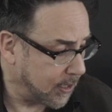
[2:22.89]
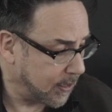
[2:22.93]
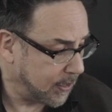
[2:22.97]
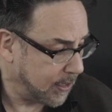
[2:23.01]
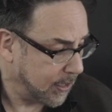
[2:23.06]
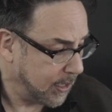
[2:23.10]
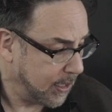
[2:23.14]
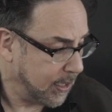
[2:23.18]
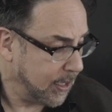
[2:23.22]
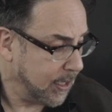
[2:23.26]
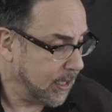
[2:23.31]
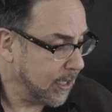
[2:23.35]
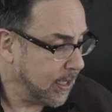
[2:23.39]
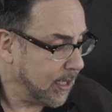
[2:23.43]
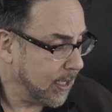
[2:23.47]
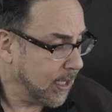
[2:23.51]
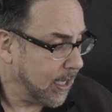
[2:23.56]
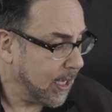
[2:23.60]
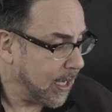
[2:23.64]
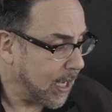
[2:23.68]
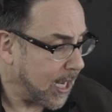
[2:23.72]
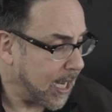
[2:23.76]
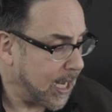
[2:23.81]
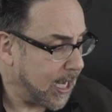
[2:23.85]

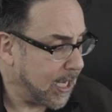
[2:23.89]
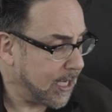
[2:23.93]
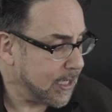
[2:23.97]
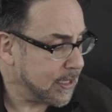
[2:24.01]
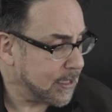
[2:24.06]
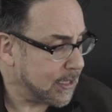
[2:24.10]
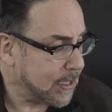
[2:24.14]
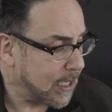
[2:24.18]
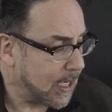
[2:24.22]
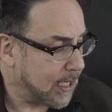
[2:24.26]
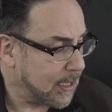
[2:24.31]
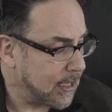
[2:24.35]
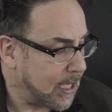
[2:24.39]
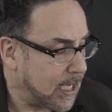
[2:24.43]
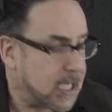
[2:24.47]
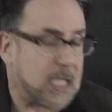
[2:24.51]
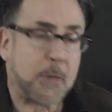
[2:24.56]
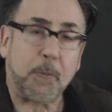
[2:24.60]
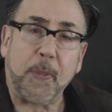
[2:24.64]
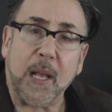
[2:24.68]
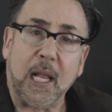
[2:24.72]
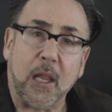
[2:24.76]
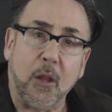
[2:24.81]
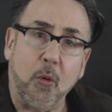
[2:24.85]
and they
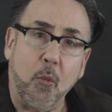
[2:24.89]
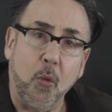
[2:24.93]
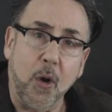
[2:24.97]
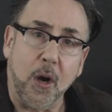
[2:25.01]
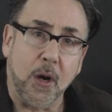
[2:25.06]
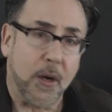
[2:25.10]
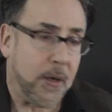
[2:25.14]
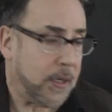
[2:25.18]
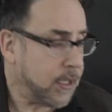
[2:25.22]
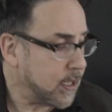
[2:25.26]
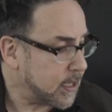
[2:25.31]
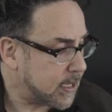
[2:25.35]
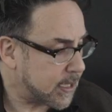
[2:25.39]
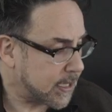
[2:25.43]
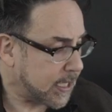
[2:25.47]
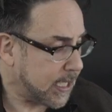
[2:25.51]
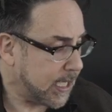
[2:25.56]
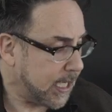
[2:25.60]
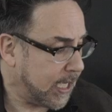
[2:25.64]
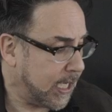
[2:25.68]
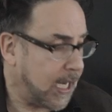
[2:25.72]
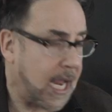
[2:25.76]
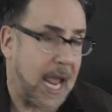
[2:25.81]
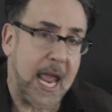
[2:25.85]
spell a word:
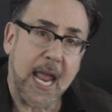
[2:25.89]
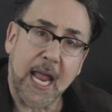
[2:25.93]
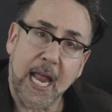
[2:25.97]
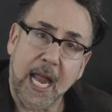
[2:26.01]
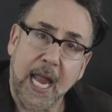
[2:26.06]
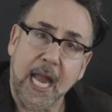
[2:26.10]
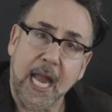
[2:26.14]
C-A-G-E-D,